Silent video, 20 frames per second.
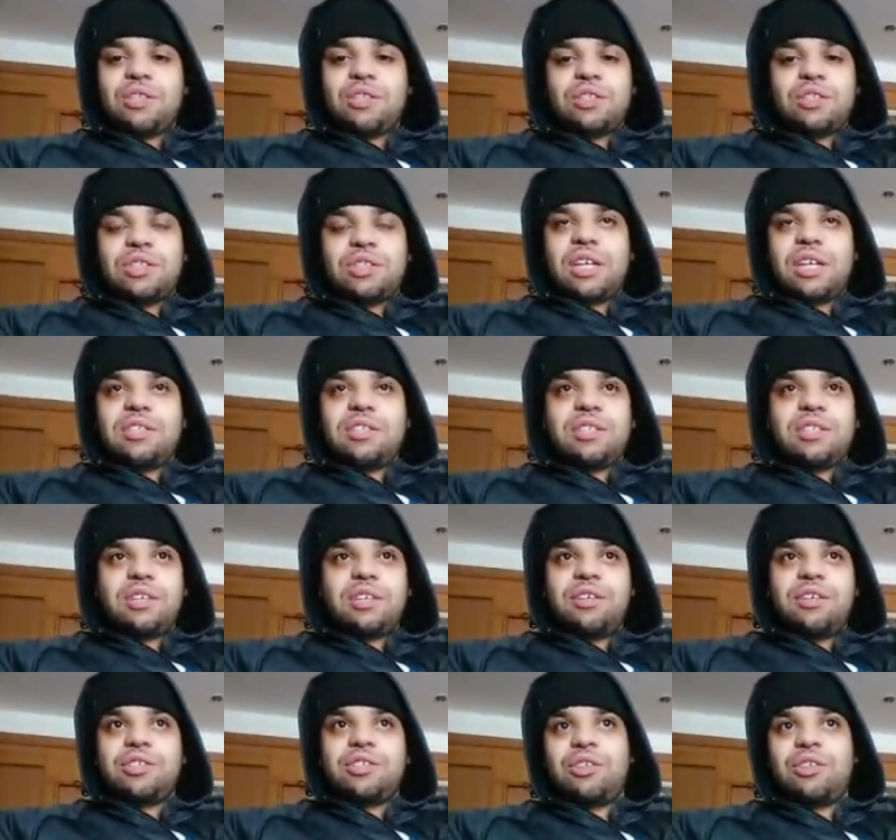So it's nothing
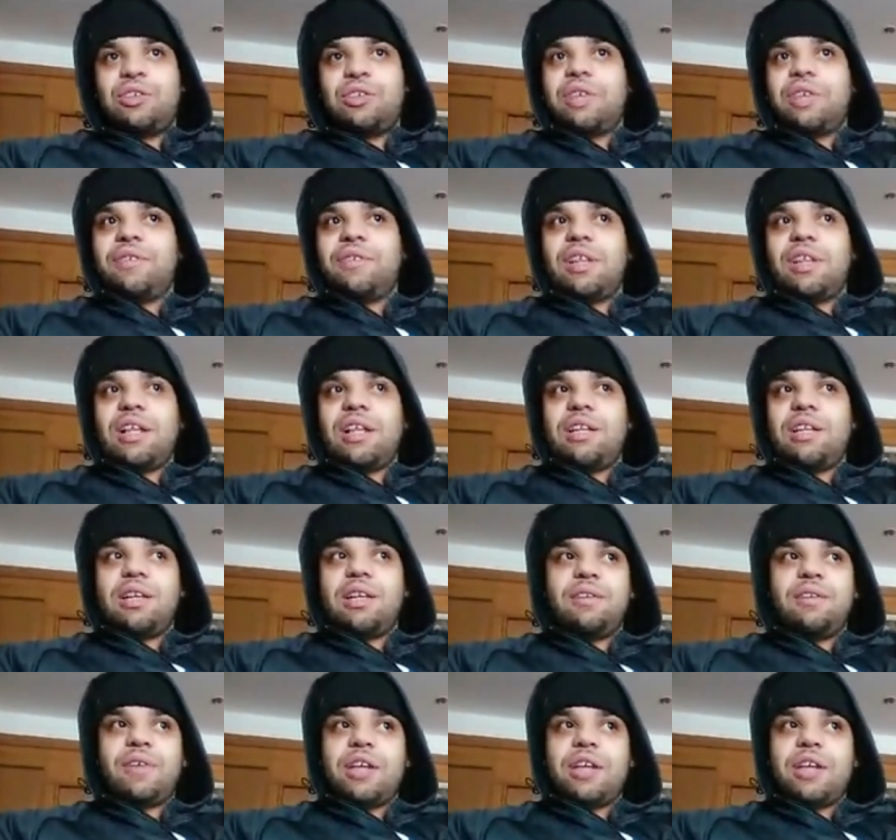serious, you know, live and let
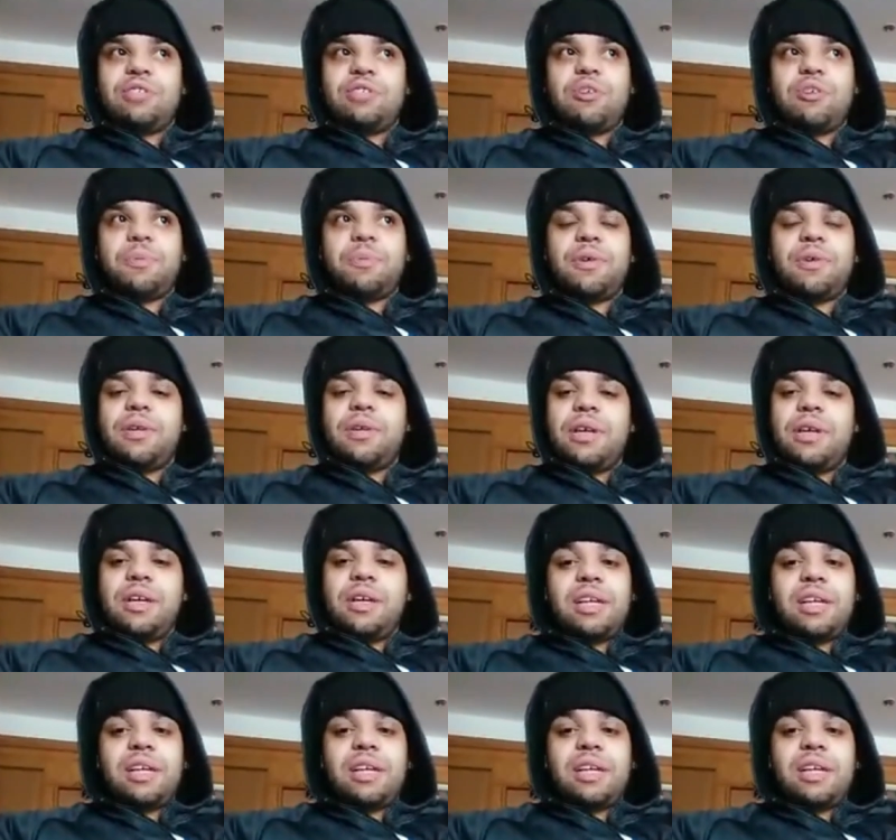live. I ain't tripping.